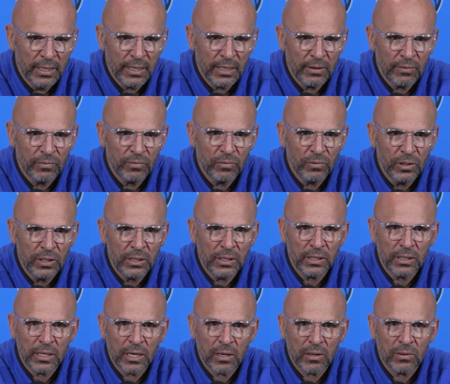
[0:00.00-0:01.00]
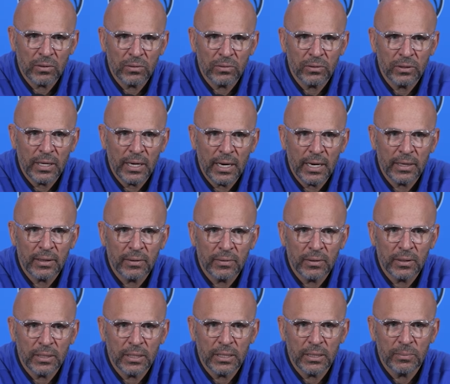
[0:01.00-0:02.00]
if we can count on that,
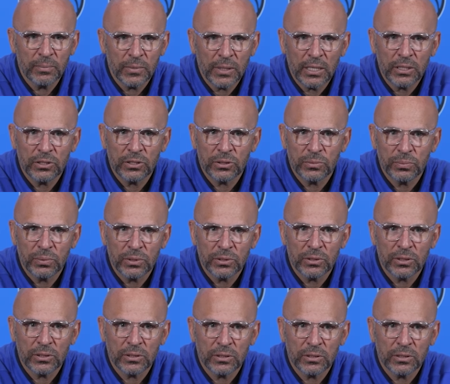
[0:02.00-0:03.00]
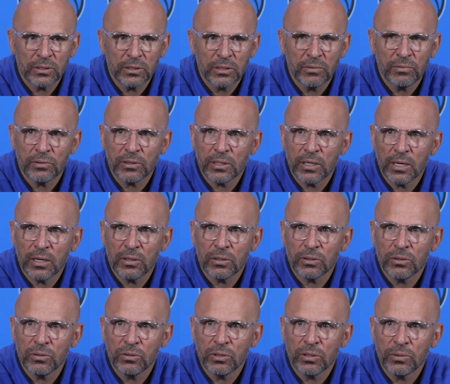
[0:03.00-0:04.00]
that just puts us in a different
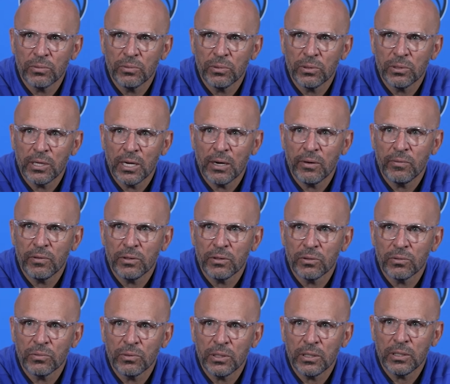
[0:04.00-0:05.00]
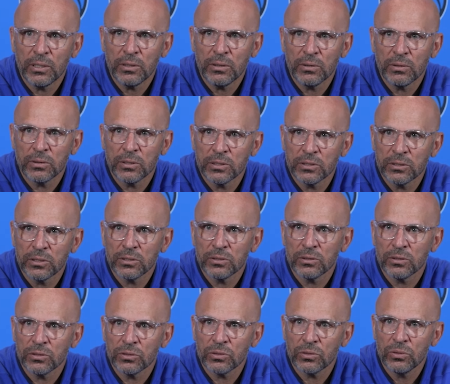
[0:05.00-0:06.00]
category with having three, you know,
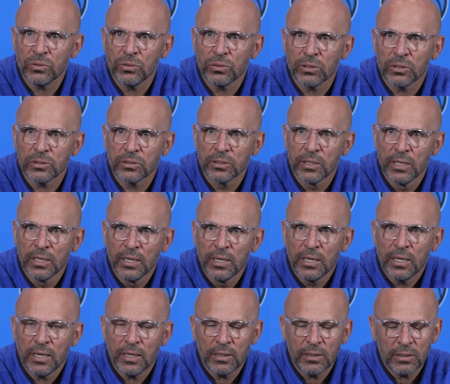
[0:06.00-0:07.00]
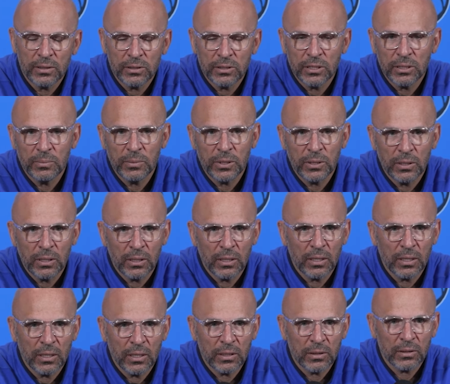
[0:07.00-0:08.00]
consistent scorers. And then Timmy,
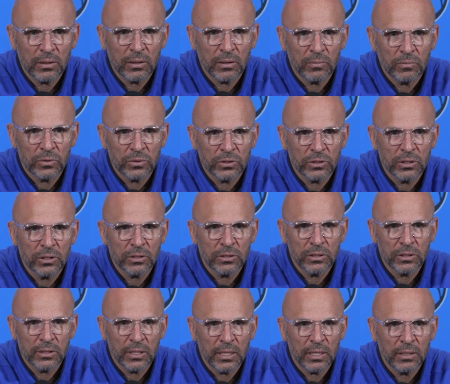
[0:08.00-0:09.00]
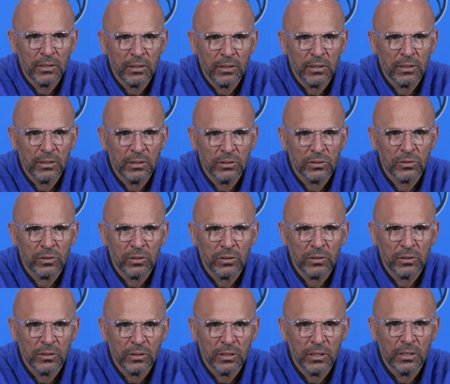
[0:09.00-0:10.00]
I thought, was good tonight. He's
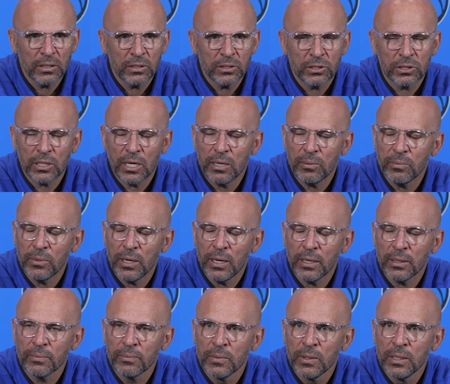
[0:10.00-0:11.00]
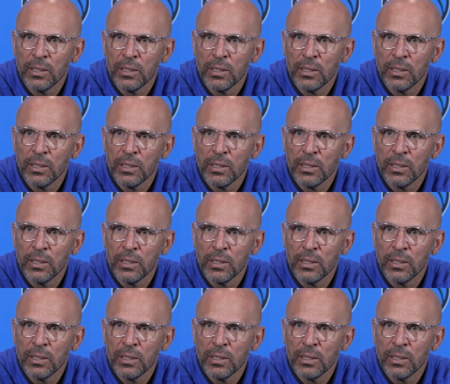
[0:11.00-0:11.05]
starting to get his shot back.